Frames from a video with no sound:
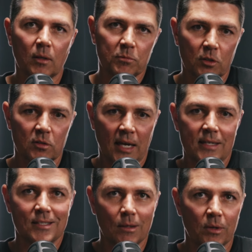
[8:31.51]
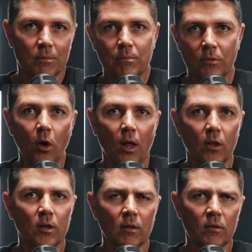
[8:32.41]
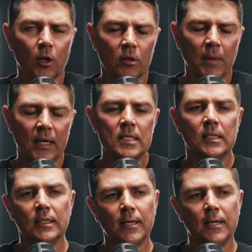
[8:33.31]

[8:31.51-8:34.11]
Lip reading: I'm sort of testing it with not a lot of money.